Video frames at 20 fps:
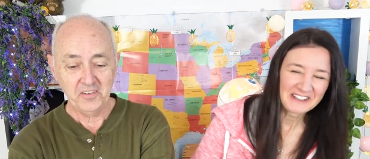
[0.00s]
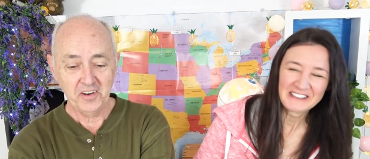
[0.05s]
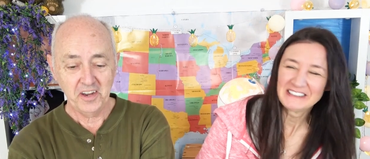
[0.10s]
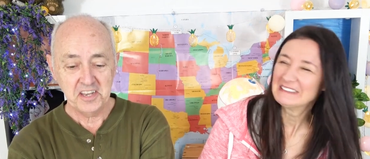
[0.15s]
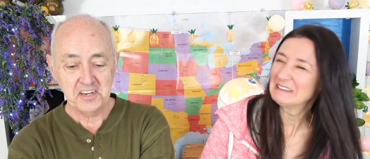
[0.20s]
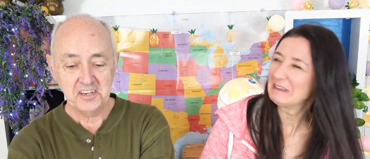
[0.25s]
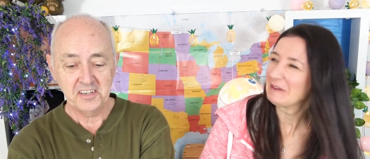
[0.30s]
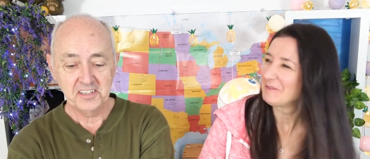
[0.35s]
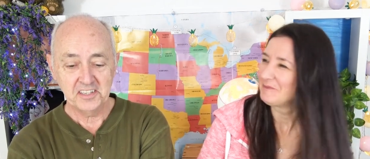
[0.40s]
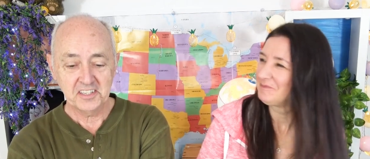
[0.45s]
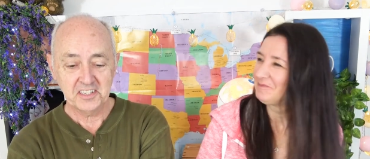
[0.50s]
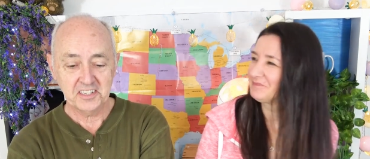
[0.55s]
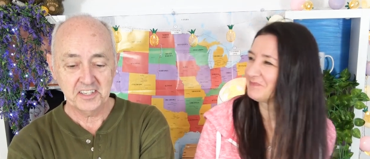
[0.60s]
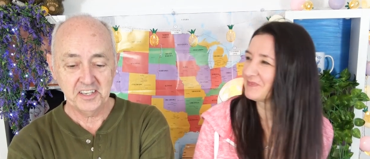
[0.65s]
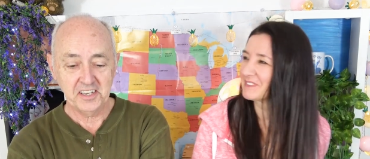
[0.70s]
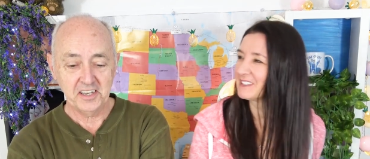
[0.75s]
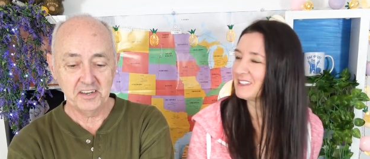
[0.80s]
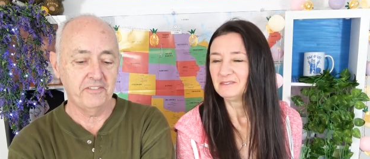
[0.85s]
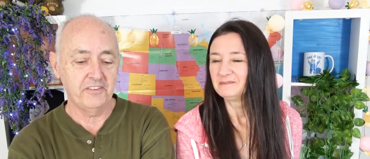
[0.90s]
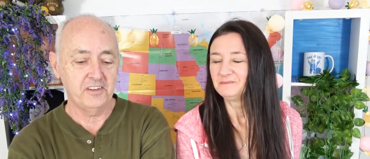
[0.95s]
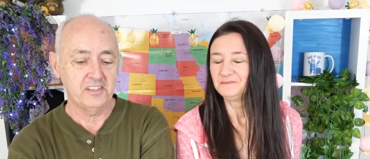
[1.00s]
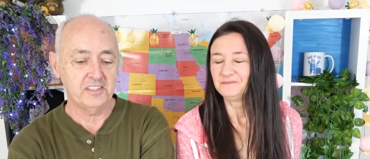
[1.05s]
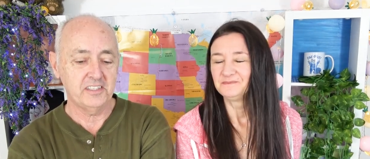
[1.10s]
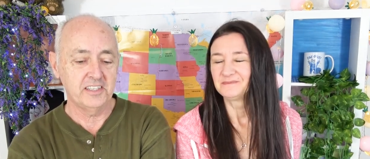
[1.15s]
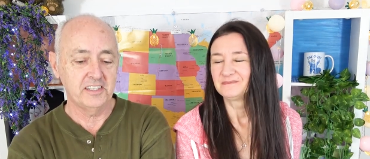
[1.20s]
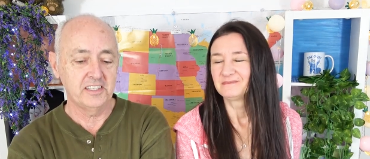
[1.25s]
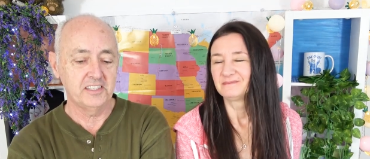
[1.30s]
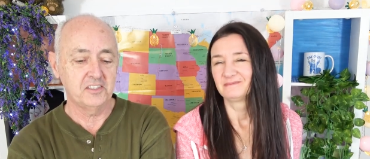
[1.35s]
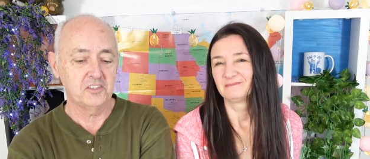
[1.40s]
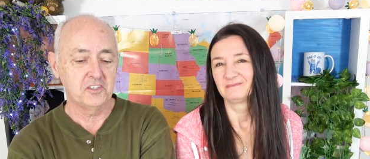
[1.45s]
Speaker 1: why you didn't see it. First
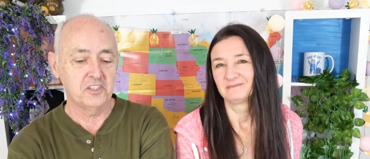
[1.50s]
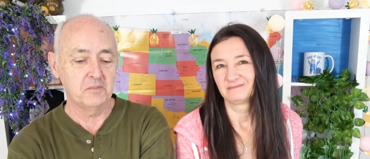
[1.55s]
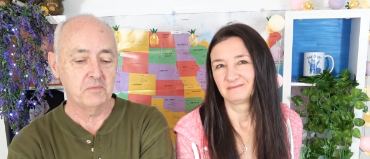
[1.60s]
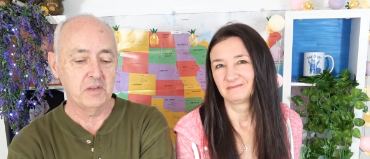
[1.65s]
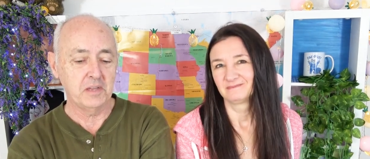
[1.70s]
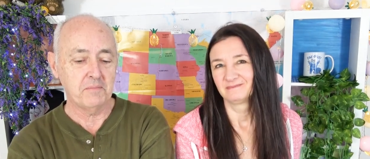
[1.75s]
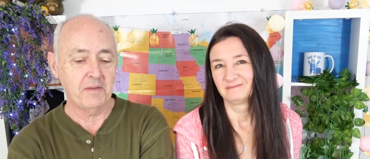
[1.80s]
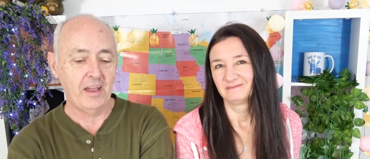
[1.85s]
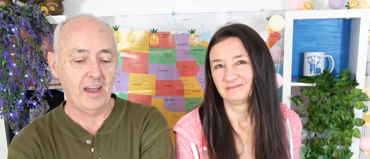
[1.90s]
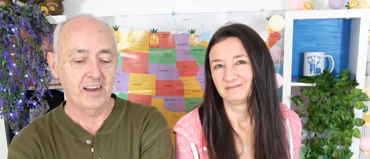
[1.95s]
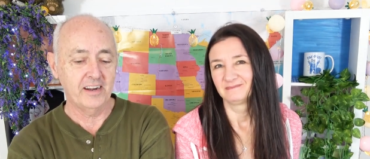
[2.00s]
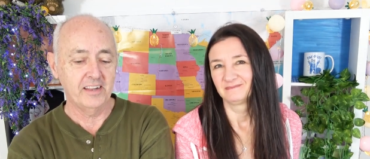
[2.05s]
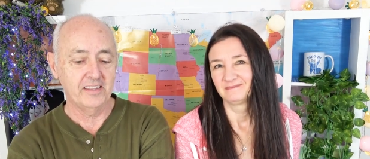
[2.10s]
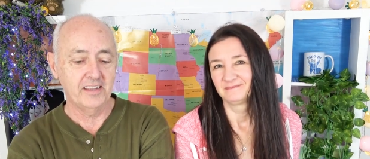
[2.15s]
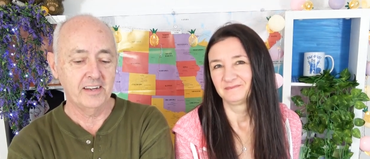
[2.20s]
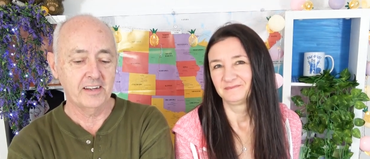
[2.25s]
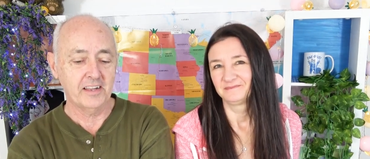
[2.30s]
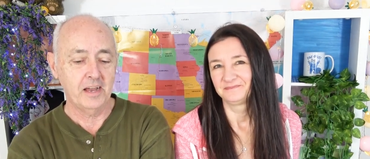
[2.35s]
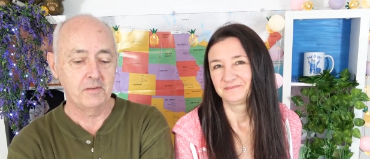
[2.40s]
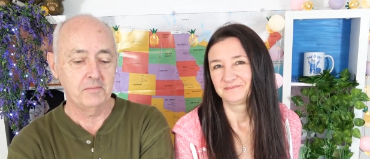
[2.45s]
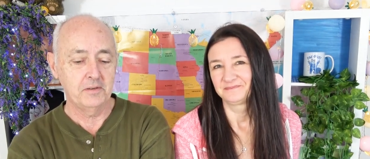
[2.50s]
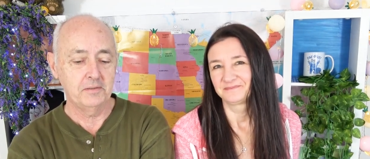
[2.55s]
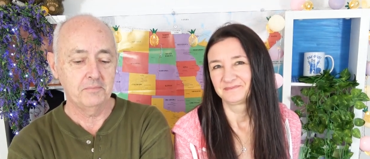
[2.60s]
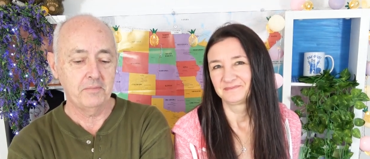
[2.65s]
thing is turmeric powder, then cumin